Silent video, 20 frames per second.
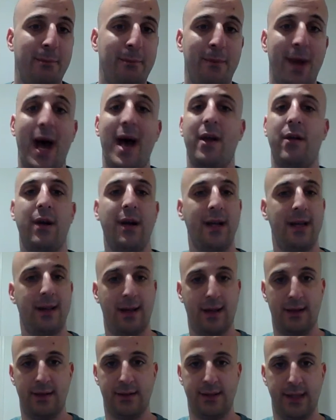matter
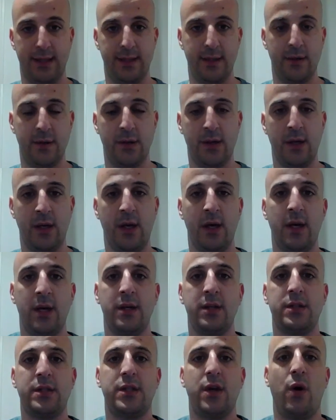anything else they do.
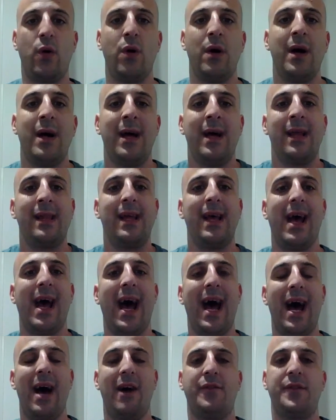So they
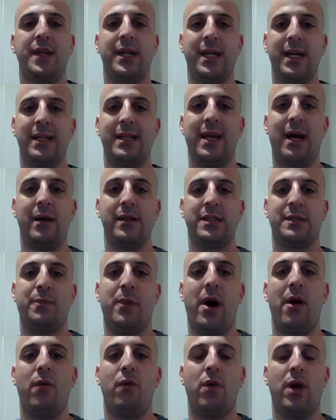have to get that
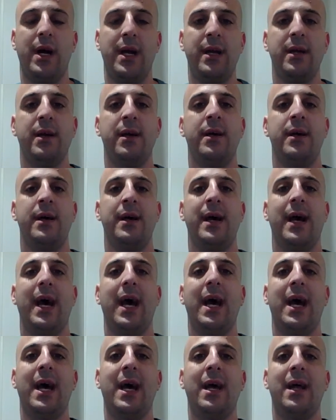spot right.
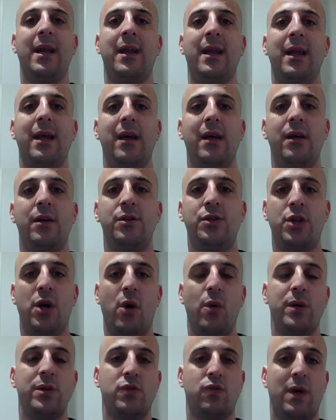And
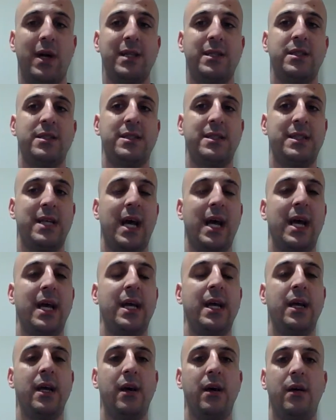Joe is right to
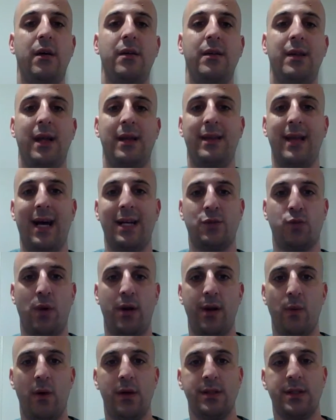say that that's where
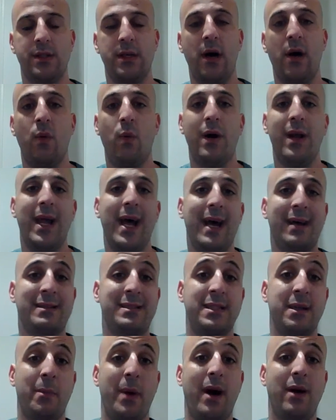he wants to go. When
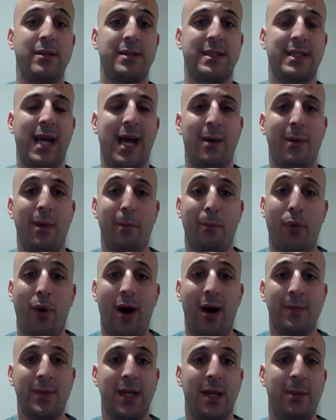asked about Sam and
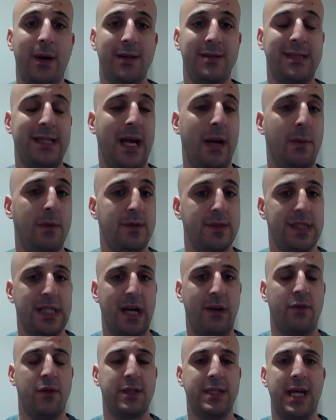prompted about Sam
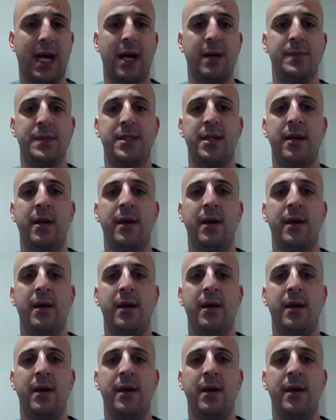several times,